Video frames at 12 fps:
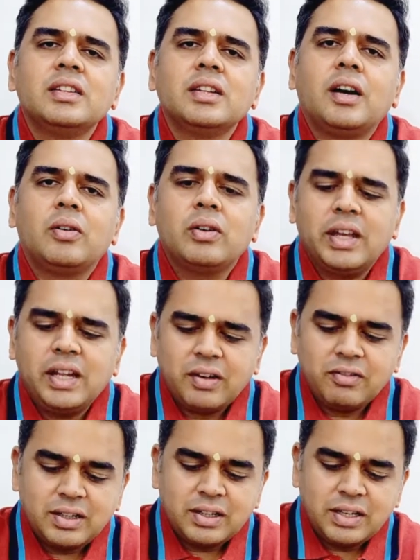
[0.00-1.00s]
Now, in
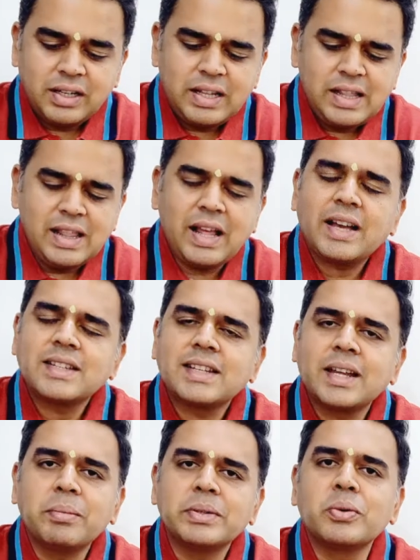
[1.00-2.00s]
our
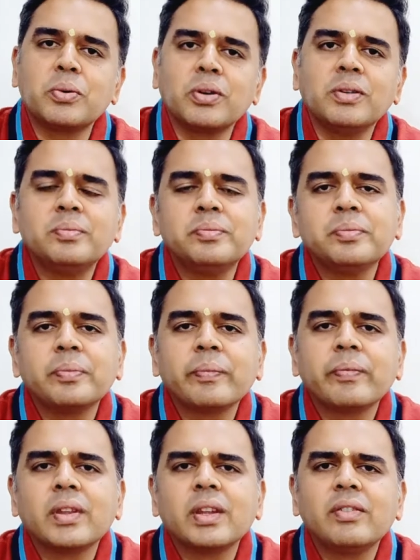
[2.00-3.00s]
last episode,
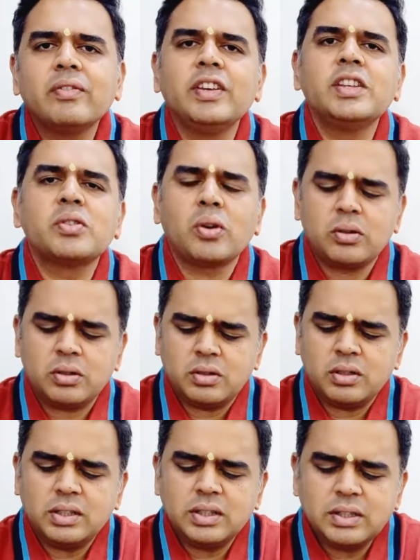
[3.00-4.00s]
we
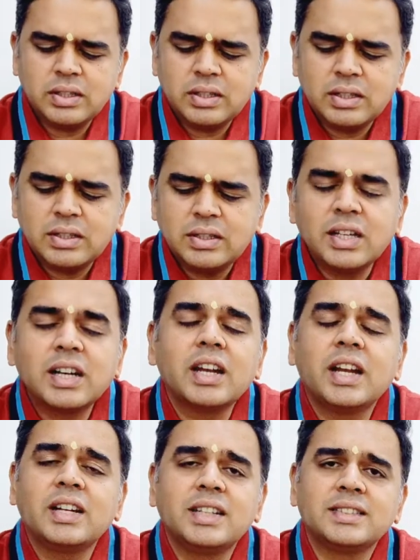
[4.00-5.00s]
saw the
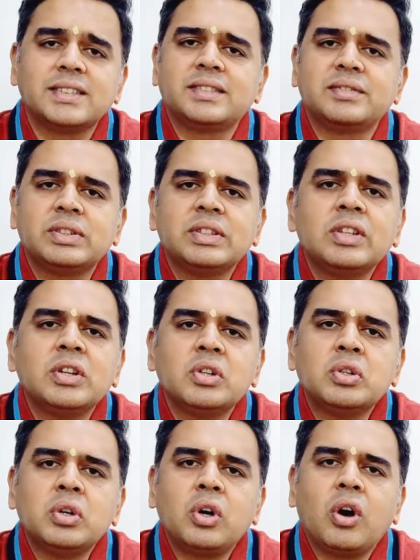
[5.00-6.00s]
greatness
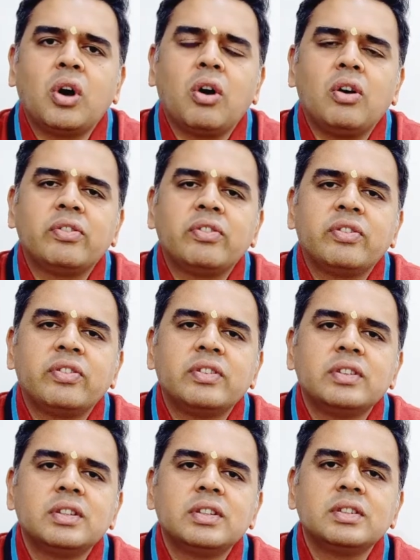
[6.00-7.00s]
of
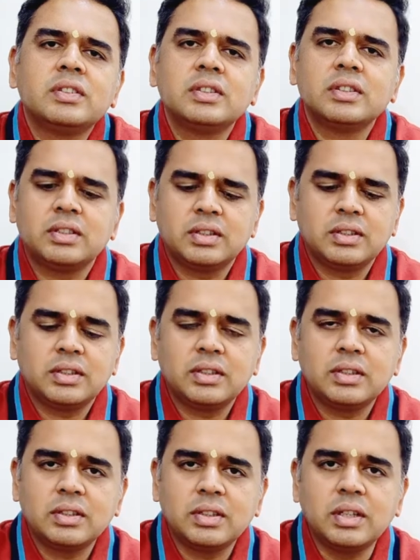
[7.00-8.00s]

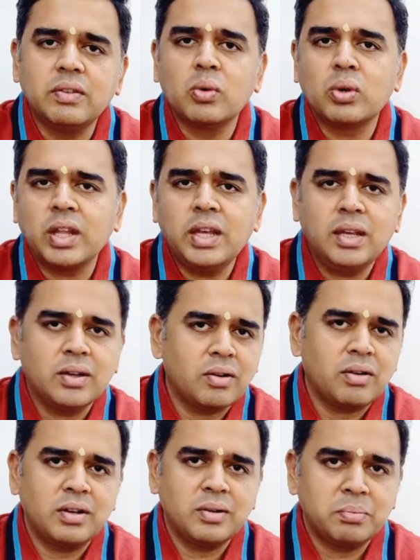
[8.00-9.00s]
the devotee
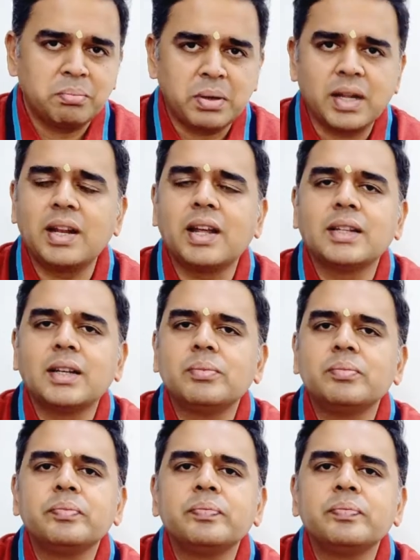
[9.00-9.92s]
called Prahalada,